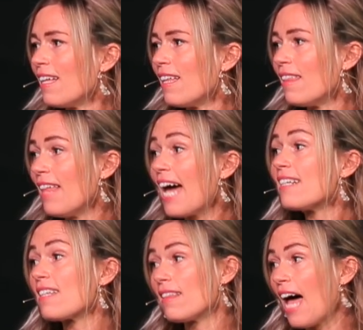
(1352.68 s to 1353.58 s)
that is a
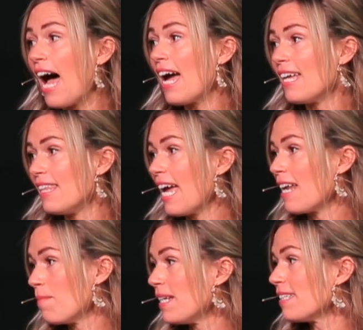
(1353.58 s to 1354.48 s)
lie the
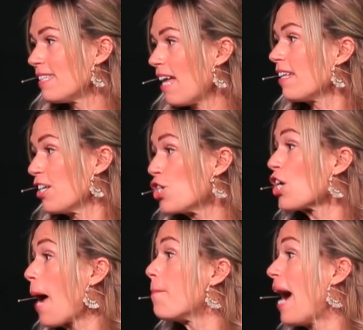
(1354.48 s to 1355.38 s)
enemy is selling and you're
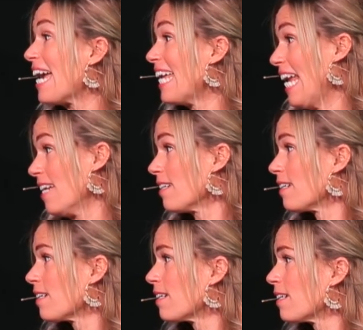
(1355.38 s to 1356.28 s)
not buying it.
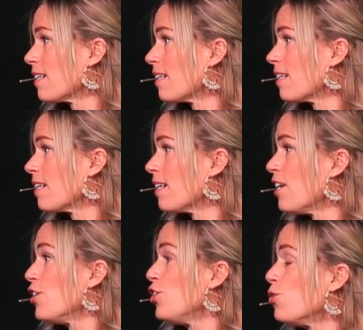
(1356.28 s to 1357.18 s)
Right.
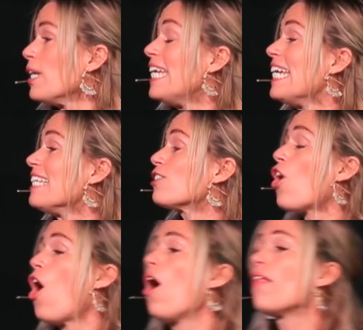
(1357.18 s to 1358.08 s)
You, he is called